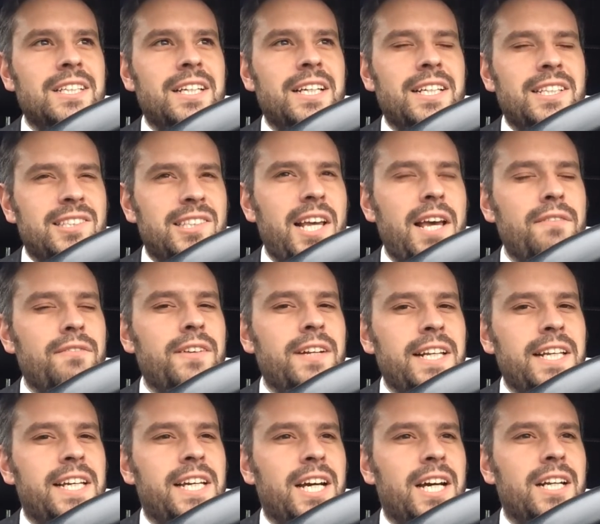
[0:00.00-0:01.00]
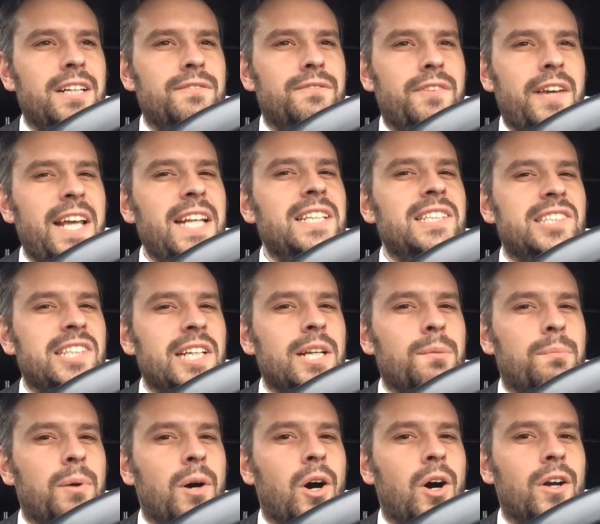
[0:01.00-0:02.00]
kind of hinted
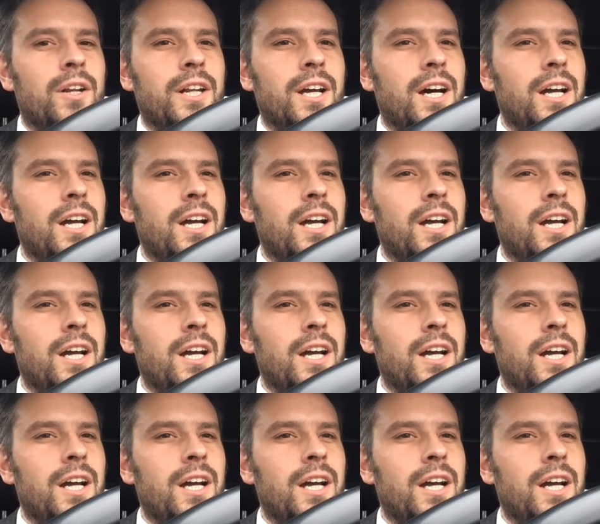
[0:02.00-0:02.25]
upon.